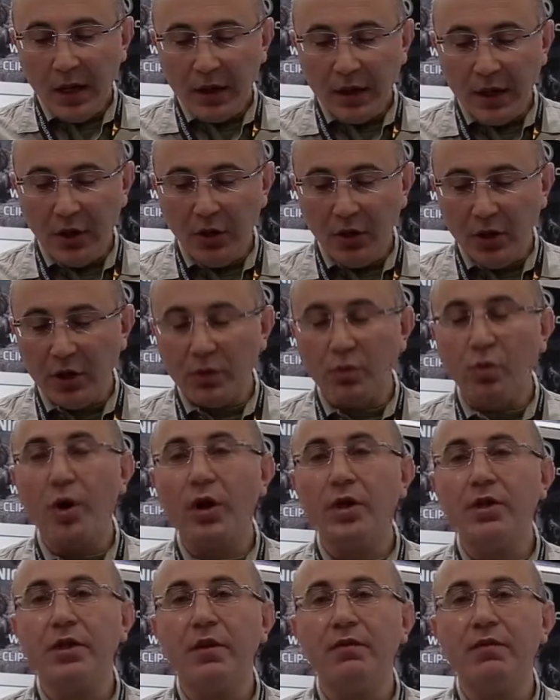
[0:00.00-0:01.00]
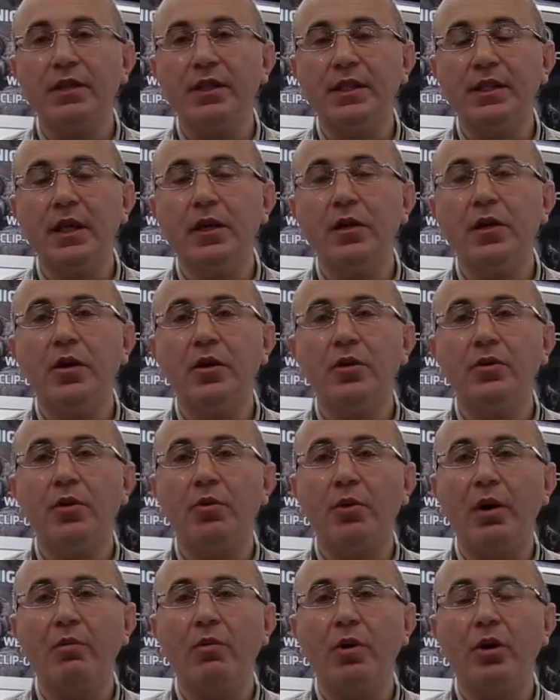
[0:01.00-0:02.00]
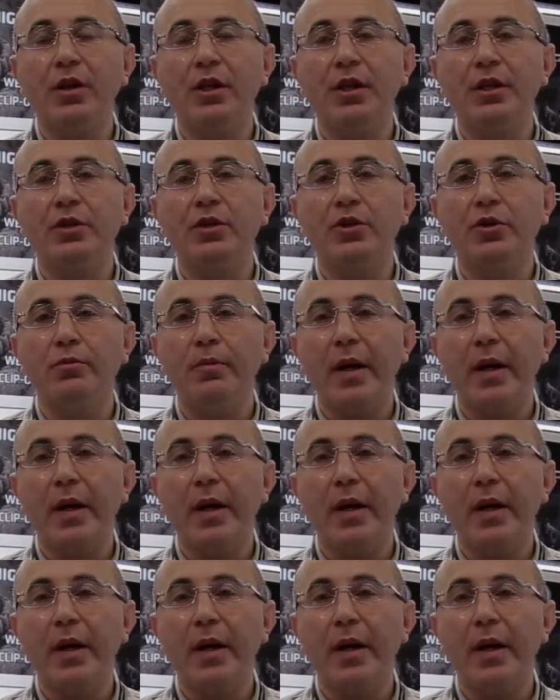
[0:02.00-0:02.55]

the unit works of a single three volt lithium